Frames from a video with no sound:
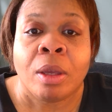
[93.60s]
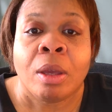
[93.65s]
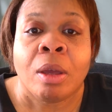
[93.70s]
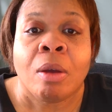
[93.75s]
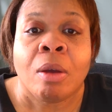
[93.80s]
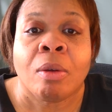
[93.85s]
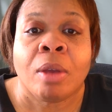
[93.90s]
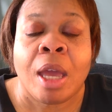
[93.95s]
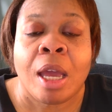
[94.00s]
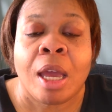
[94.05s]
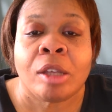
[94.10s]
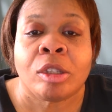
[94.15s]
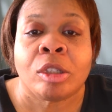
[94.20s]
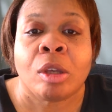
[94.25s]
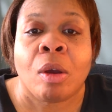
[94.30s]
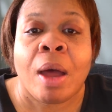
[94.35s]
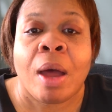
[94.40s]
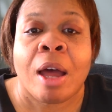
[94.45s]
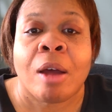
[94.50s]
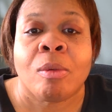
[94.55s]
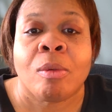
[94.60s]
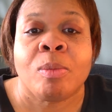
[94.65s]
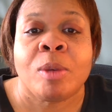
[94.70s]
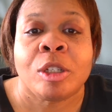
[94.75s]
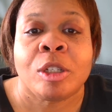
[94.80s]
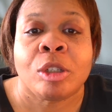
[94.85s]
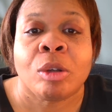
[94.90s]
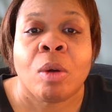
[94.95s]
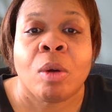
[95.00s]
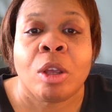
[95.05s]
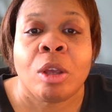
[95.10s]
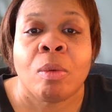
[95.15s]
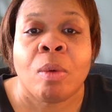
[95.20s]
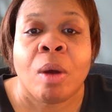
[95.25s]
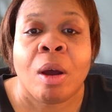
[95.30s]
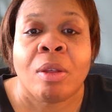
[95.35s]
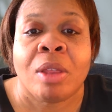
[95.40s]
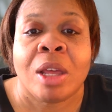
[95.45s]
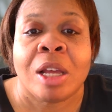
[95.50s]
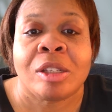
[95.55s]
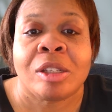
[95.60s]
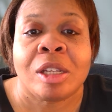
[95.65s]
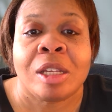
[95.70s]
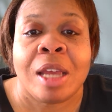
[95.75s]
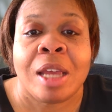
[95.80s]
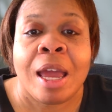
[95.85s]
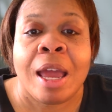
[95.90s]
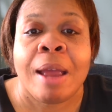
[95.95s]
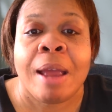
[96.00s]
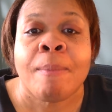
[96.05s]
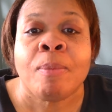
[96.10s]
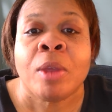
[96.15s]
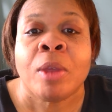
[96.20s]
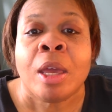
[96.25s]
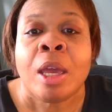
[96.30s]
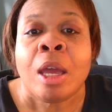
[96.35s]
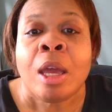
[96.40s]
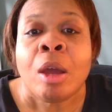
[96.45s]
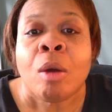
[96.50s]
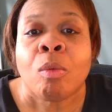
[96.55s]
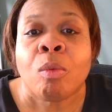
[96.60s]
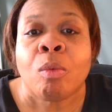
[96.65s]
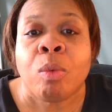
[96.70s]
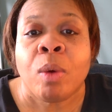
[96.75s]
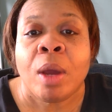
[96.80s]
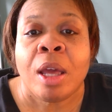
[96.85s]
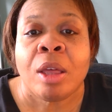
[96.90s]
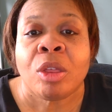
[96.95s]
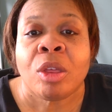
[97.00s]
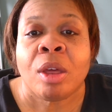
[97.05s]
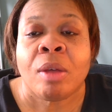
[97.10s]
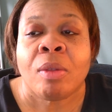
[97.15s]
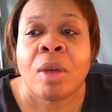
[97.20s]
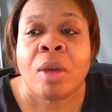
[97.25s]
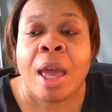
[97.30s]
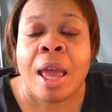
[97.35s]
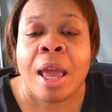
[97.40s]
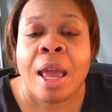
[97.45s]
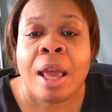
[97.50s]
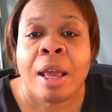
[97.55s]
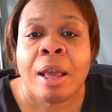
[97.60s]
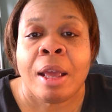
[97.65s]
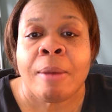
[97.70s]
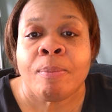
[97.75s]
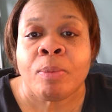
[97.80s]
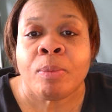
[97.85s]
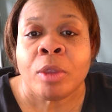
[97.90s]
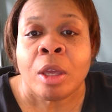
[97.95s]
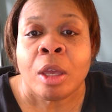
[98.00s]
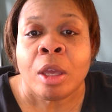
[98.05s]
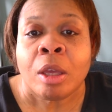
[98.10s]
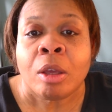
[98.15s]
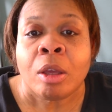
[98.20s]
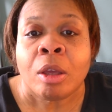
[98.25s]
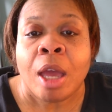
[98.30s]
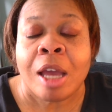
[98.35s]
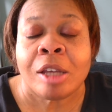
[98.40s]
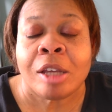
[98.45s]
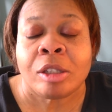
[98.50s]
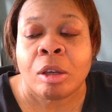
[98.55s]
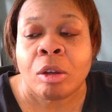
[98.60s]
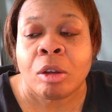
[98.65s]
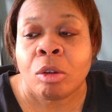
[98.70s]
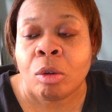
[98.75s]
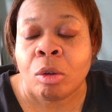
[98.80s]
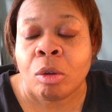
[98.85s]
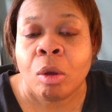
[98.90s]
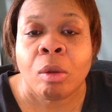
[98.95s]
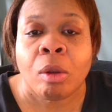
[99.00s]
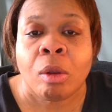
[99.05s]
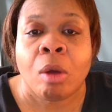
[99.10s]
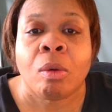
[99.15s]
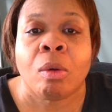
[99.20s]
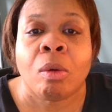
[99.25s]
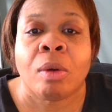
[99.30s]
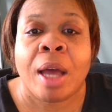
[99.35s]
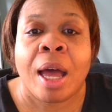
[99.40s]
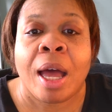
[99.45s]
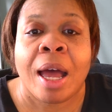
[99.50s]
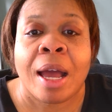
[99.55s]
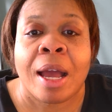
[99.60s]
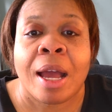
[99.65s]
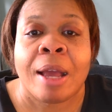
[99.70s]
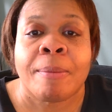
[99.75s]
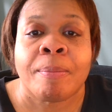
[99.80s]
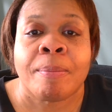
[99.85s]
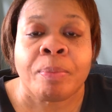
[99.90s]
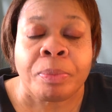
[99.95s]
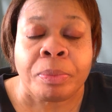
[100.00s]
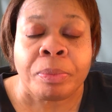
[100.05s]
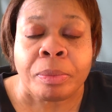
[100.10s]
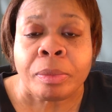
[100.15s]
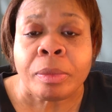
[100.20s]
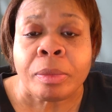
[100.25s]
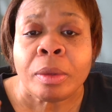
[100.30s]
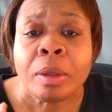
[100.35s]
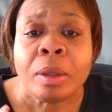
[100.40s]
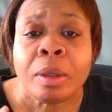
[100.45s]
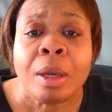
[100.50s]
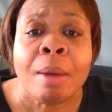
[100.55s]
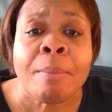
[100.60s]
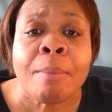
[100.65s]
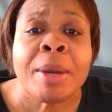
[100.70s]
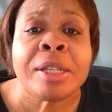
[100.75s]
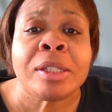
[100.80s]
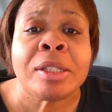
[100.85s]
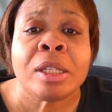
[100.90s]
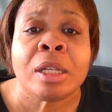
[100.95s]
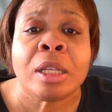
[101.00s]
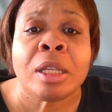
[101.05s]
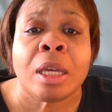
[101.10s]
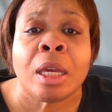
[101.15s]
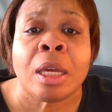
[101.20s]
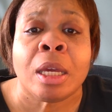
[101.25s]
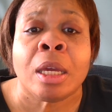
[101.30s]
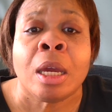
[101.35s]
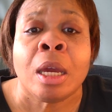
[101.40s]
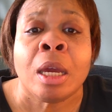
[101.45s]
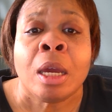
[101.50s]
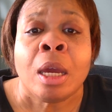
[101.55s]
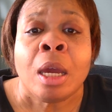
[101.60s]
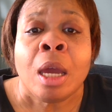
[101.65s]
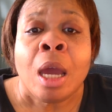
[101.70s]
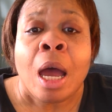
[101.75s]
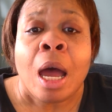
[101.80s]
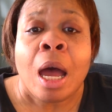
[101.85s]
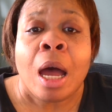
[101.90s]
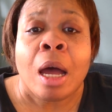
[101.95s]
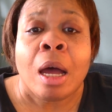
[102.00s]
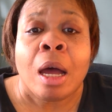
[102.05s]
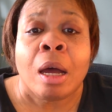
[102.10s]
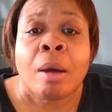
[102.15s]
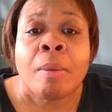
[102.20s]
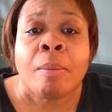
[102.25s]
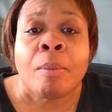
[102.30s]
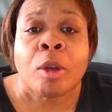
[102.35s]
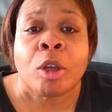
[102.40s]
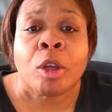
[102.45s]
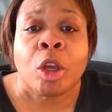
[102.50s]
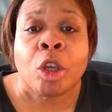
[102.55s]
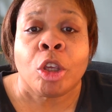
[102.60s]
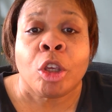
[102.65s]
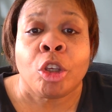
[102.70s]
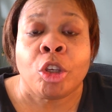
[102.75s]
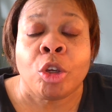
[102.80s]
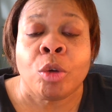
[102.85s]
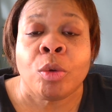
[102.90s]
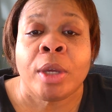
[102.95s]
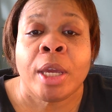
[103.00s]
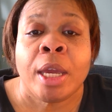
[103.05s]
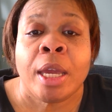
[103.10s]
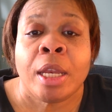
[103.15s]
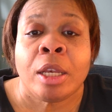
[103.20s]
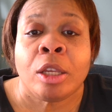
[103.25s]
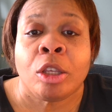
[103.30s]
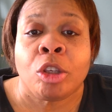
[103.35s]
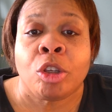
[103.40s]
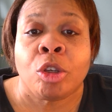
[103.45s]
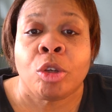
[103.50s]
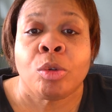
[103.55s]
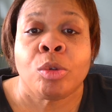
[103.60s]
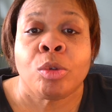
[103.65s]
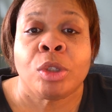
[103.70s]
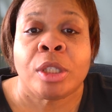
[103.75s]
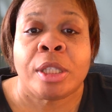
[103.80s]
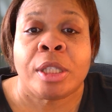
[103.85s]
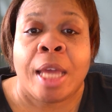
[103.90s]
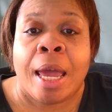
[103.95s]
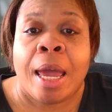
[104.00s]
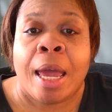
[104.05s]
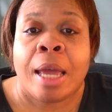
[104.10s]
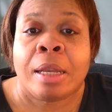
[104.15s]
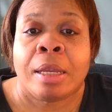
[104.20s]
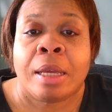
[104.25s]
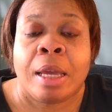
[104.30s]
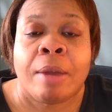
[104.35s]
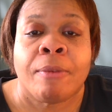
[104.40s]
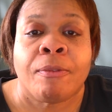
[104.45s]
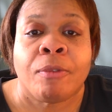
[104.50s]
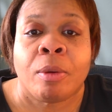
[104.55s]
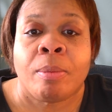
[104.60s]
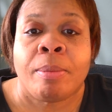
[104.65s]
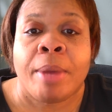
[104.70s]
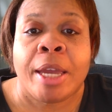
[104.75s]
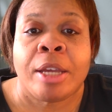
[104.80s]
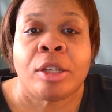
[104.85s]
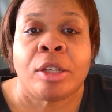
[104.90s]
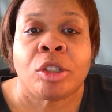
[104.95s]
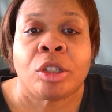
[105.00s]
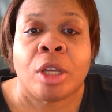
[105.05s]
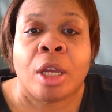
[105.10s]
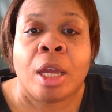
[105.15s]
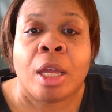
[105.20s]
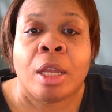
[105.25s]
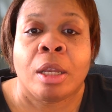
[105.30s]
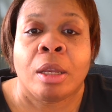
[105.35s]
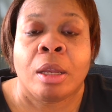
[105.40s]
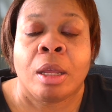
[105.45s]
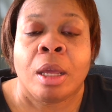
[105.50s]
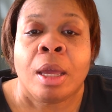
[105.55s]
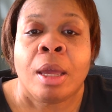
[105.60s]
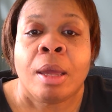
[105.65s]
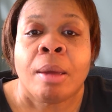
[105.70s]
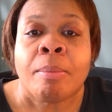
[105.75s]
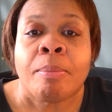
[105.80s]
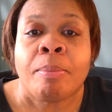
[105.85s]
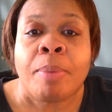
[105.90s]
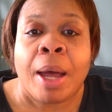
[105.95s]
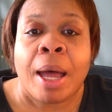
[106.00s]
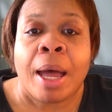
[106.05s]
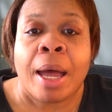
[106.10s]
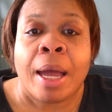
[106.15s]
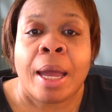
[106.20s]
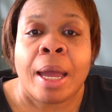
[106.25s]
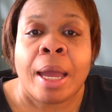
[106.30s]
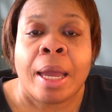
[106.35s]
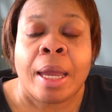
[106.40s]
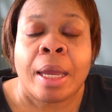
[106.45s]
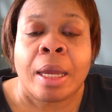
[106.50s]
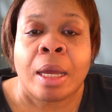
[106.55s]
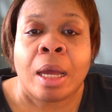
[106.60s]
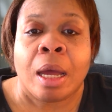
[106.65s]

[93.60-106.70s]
Okay, so I'll be showing you all that today as a Google Local Guide. Basically, you can use that information by